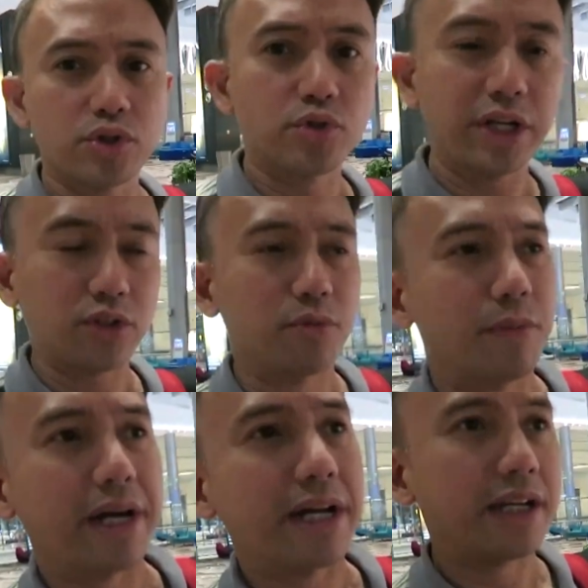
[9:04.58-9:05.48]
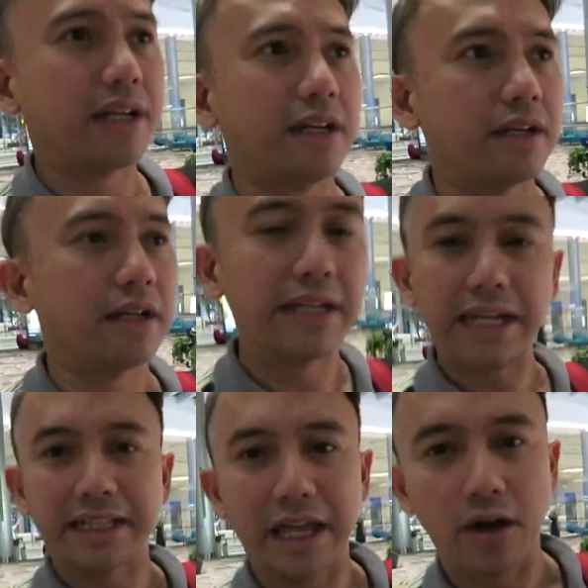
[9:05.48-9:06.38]
straight to my
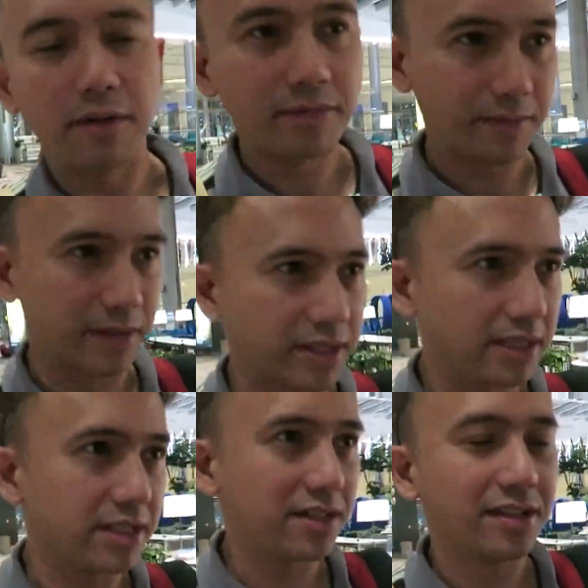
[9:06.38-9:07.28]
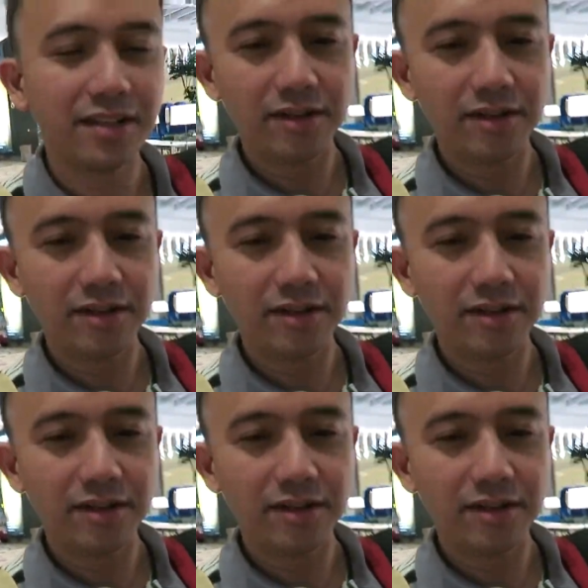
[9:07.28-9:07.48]
gate now because it's